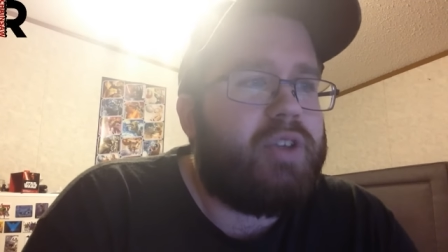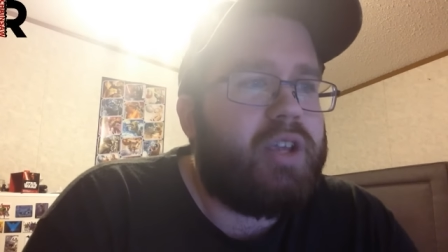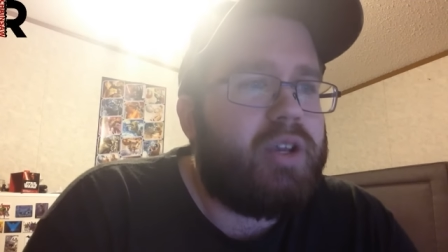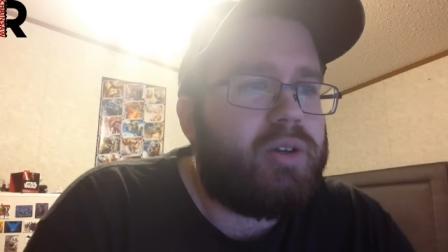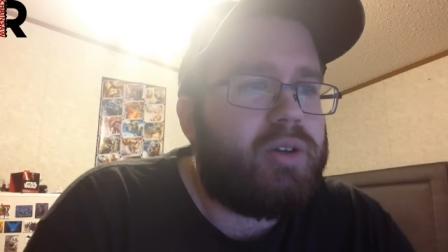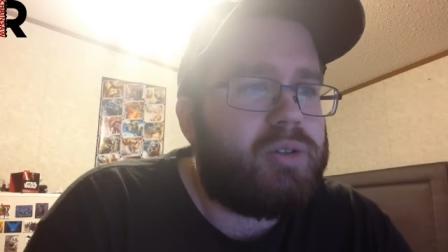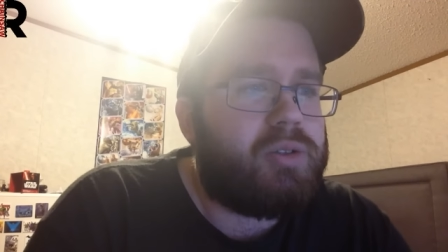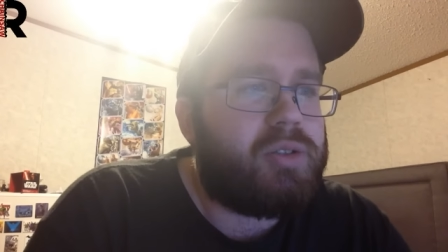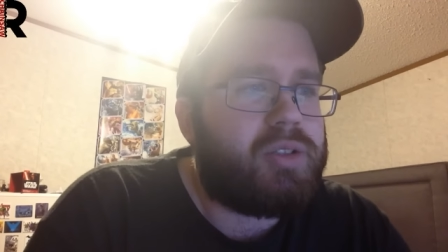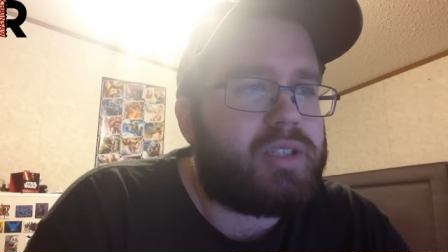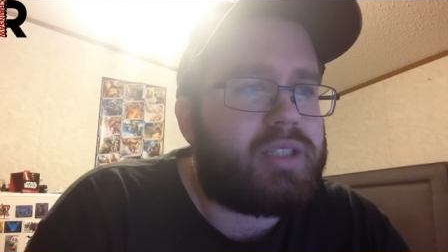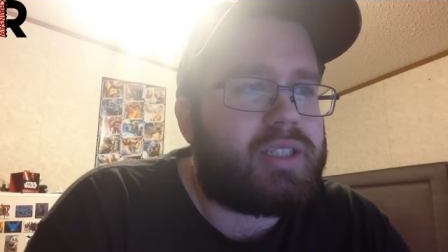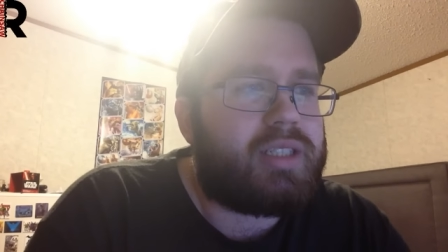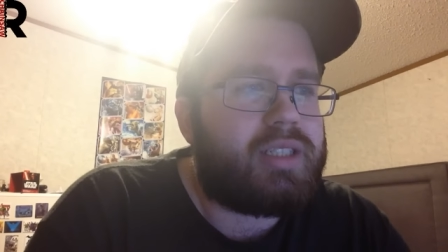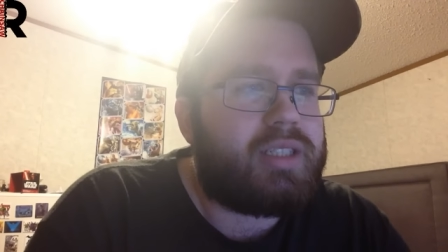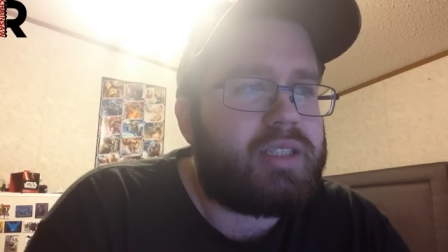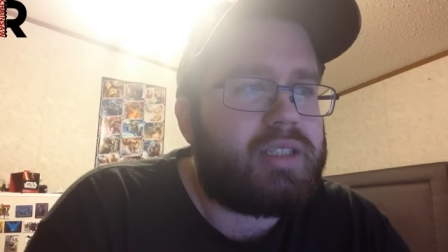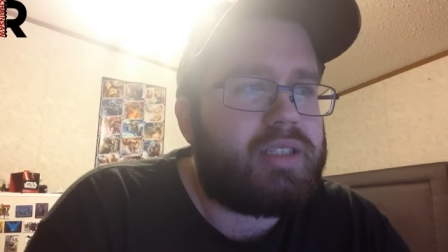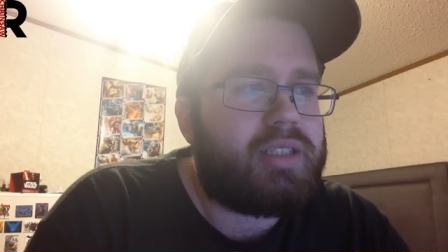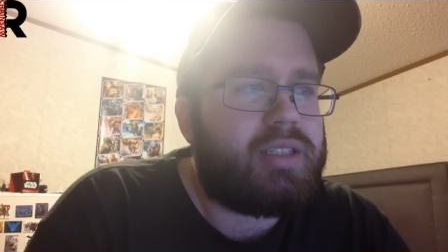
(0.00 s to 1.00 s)

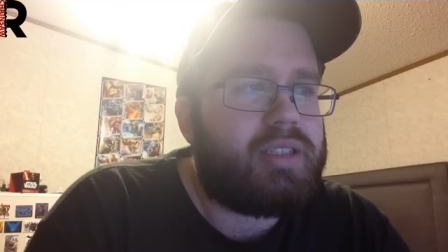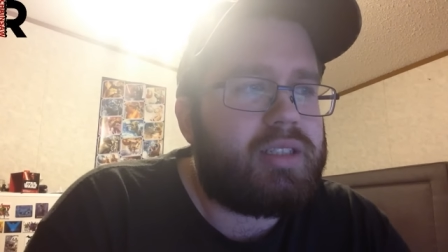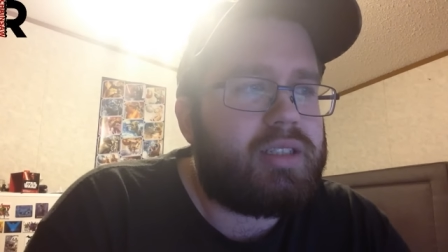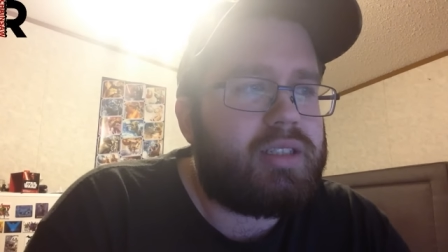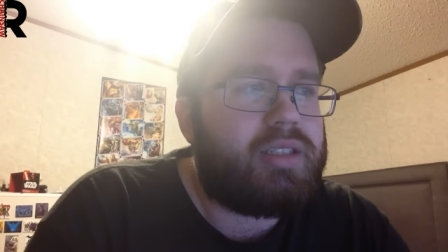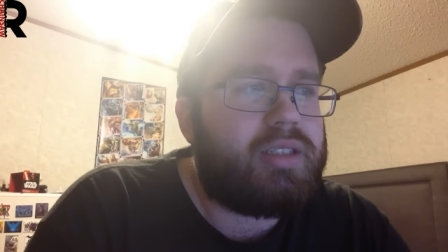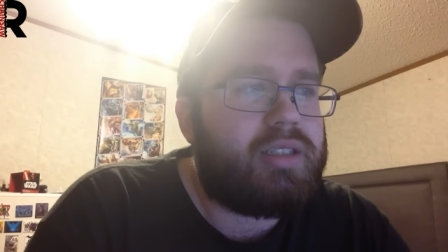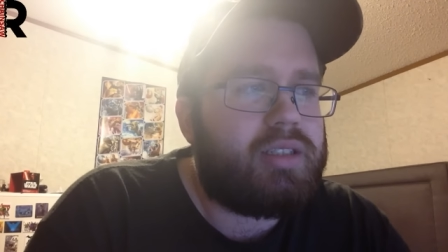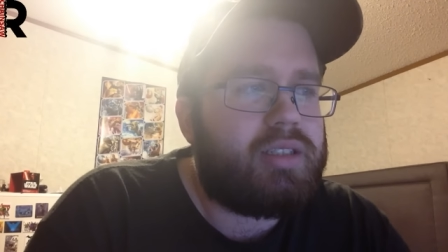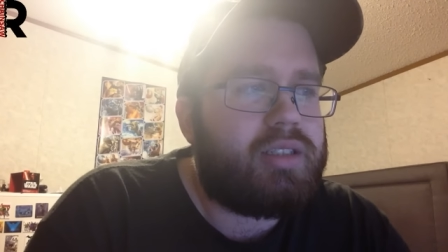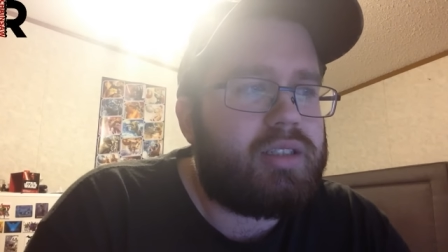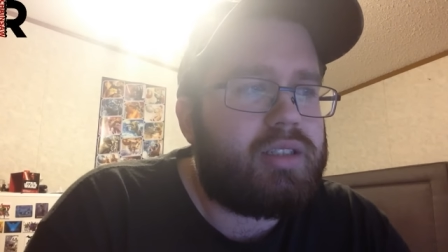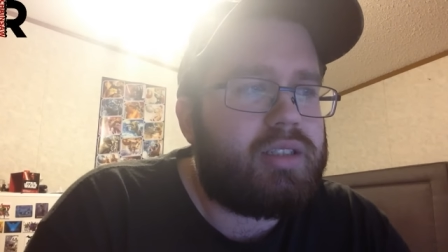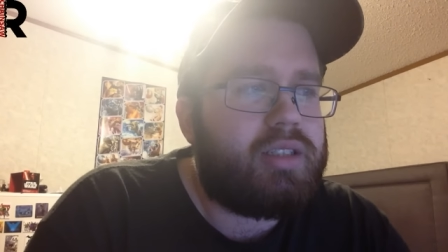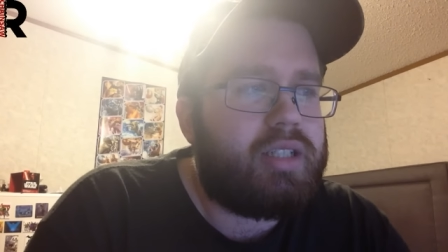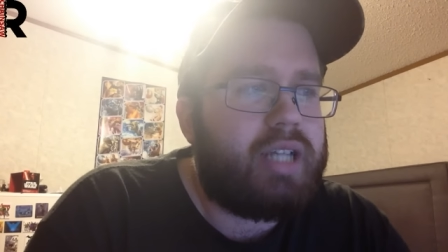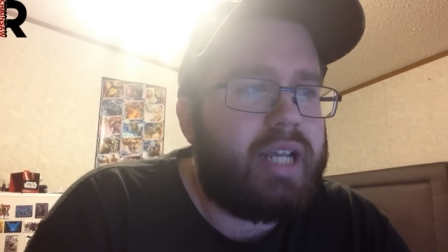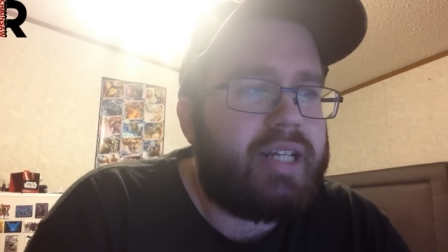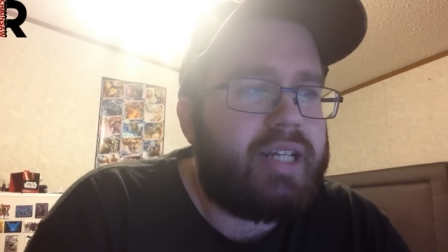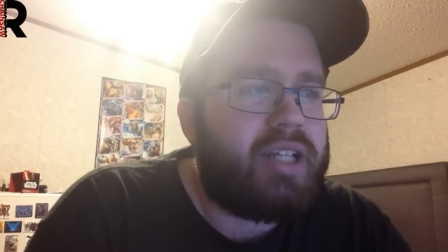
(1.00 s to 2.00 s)
feels.
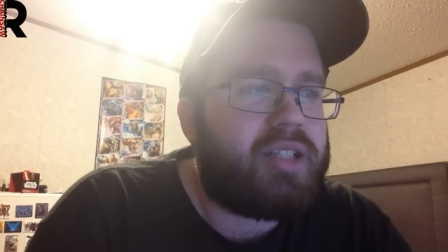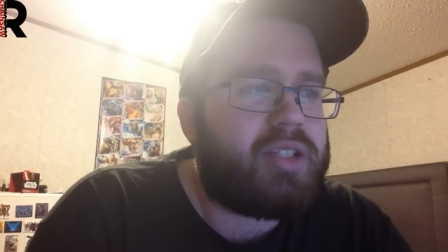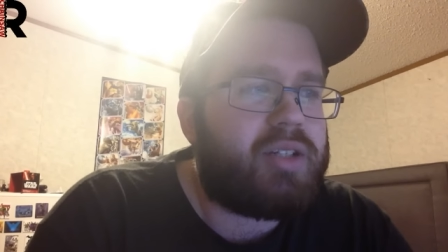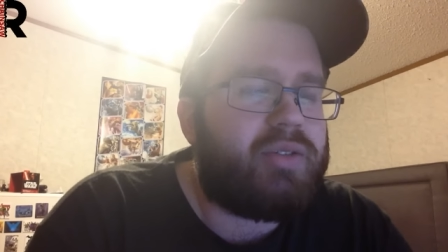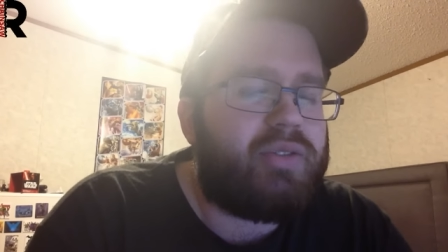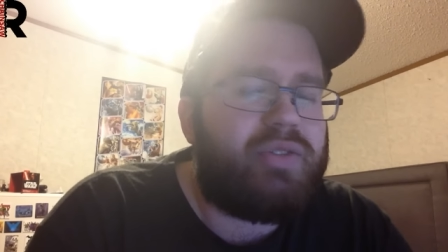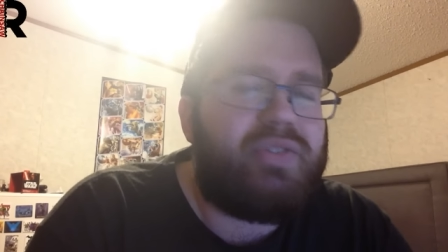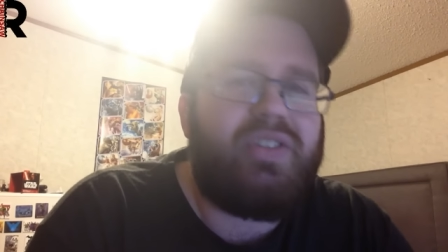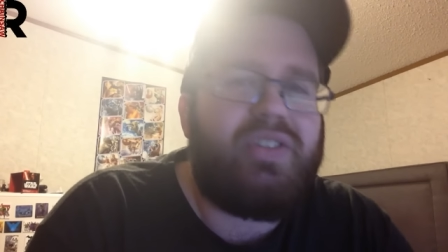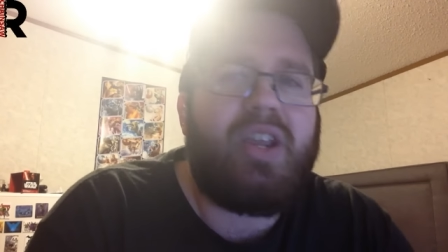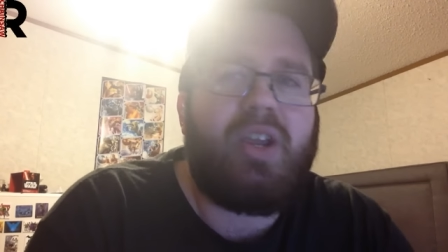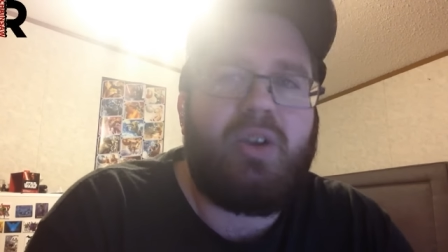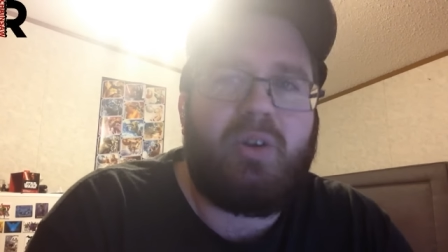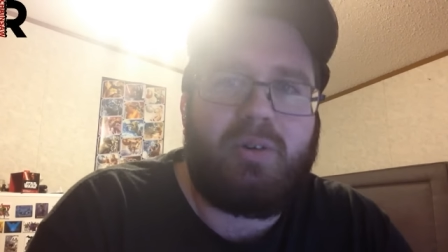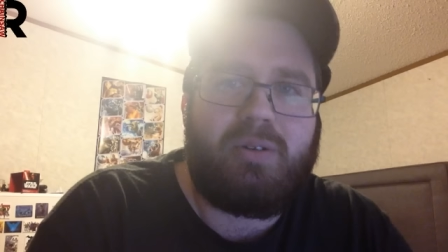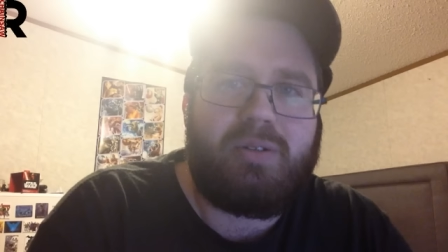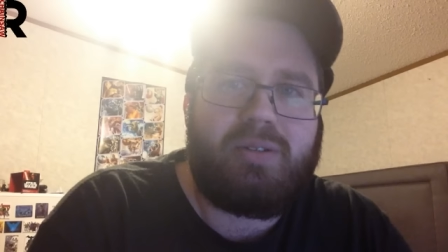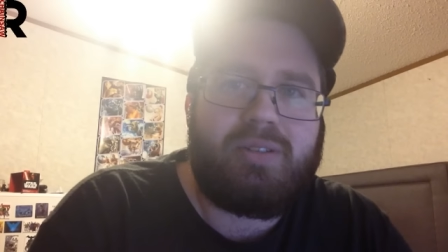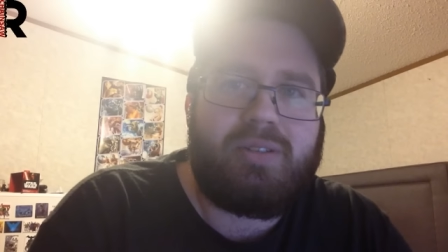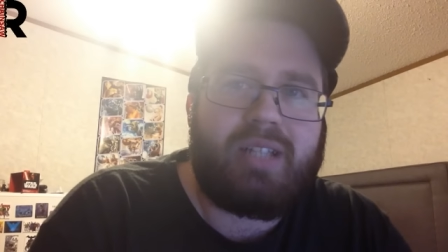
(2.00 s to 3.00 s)
It doesn't
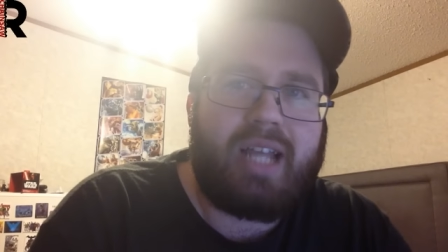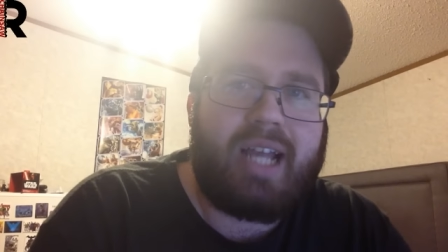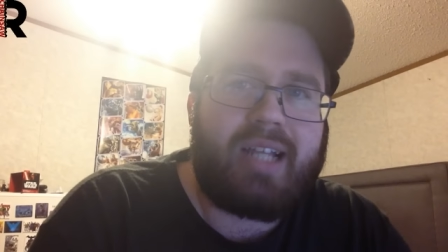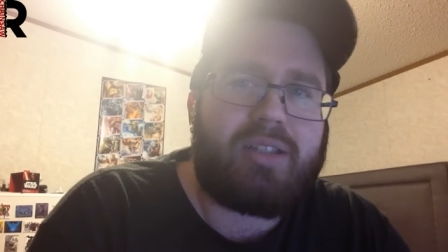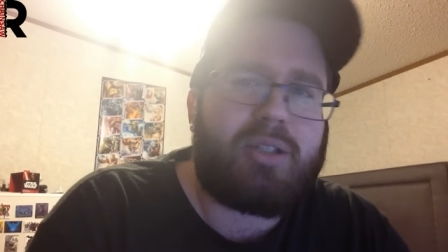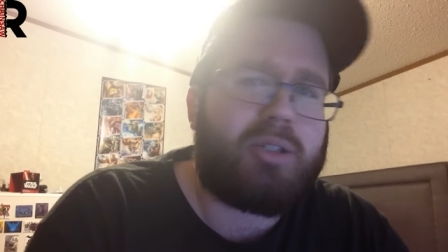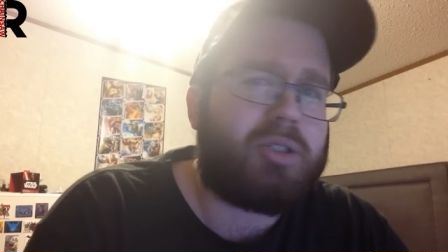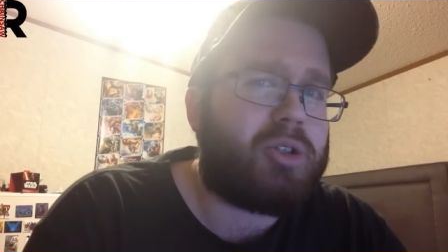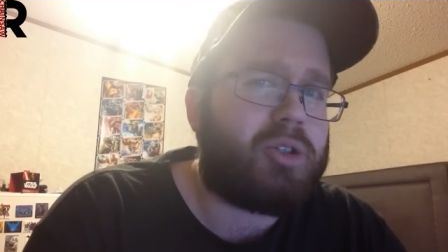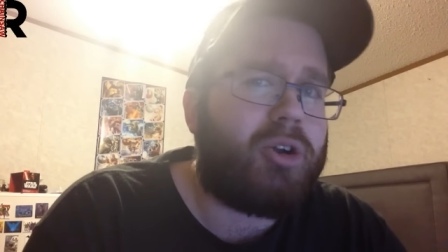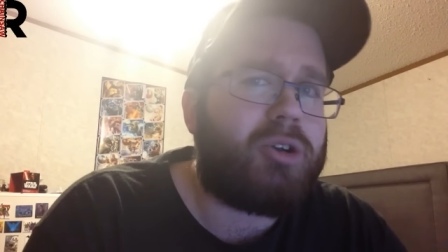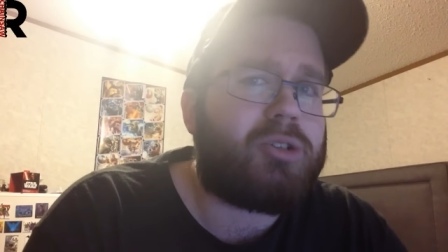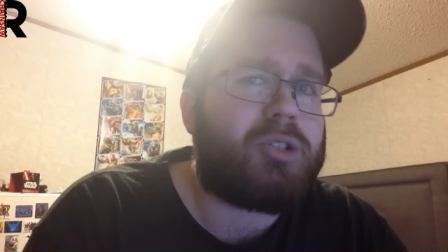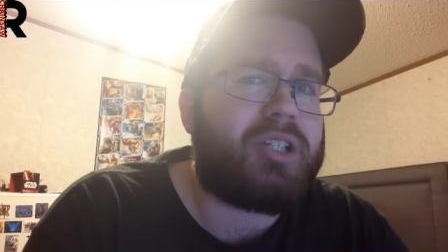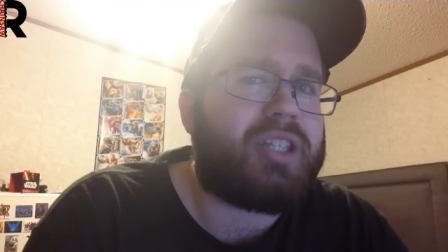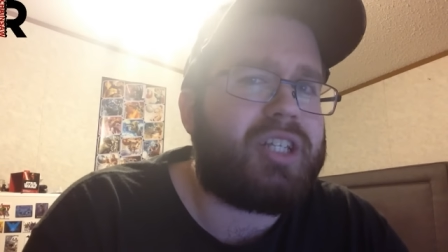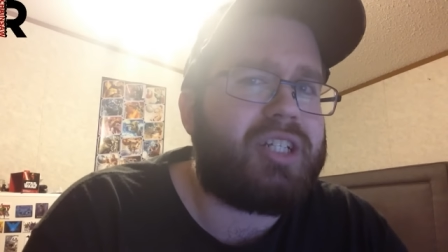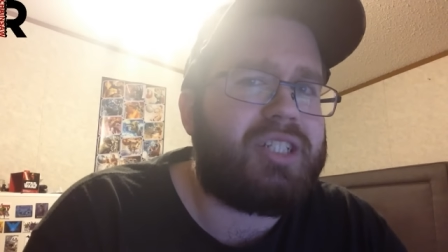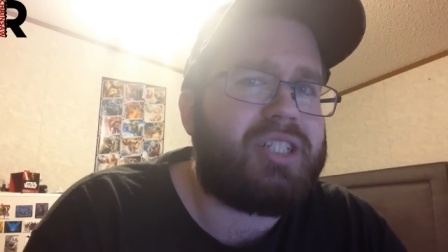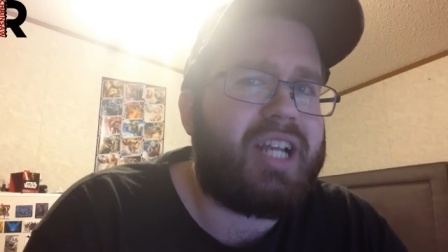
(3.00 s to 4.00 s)
feel like the Star
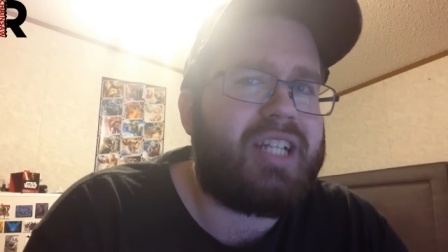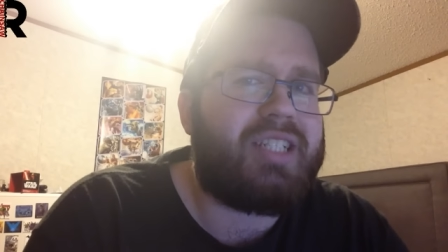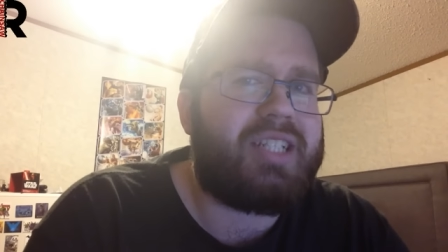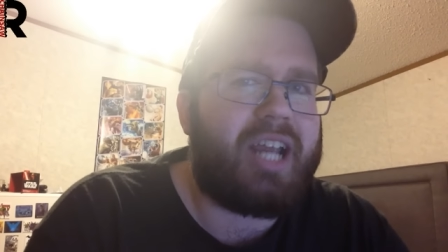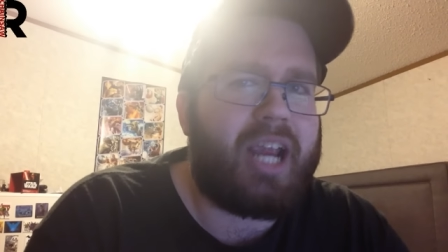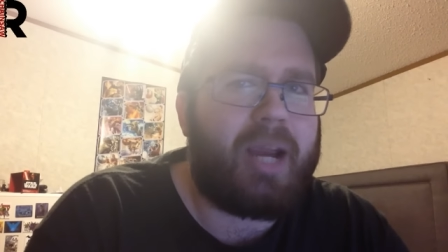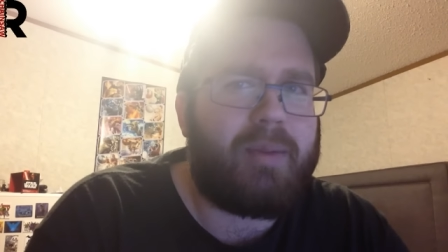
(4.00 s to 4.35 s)
Trek that J.J.